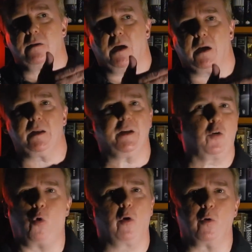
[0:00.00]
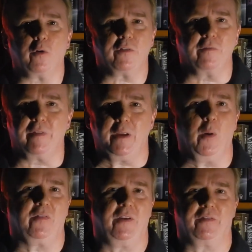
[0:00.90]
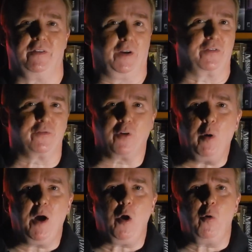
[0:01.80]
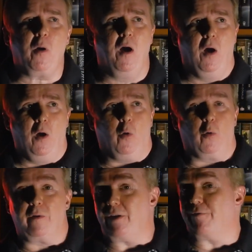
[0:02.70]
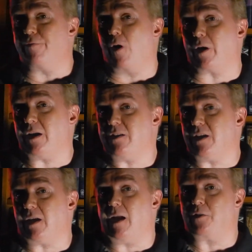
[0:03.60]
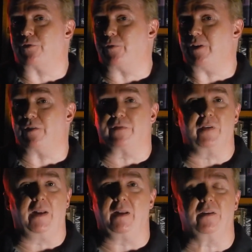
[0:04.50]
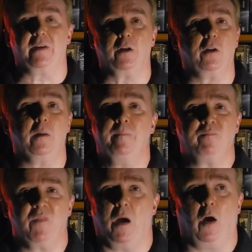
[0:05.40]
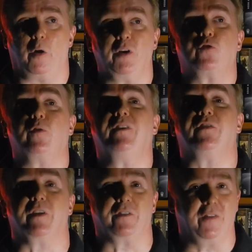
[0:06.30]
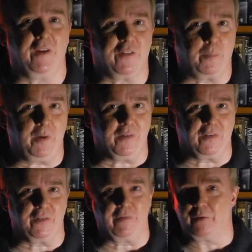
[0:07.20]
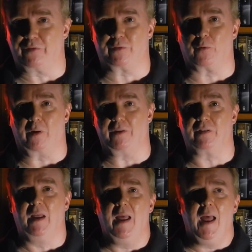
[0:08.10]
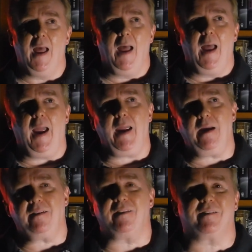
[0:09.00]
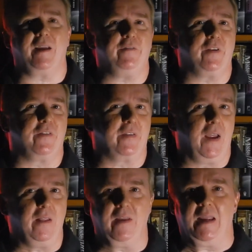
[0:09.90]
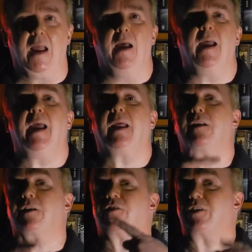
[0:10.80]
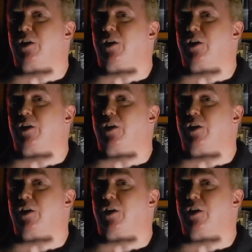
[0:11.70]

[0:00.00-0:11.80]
unlit corridors of the USS Nostromo, or the foggy, decayed streets of Silent Hill, are intrinsic to the experiences of those stories. And it's safe to say the endlessly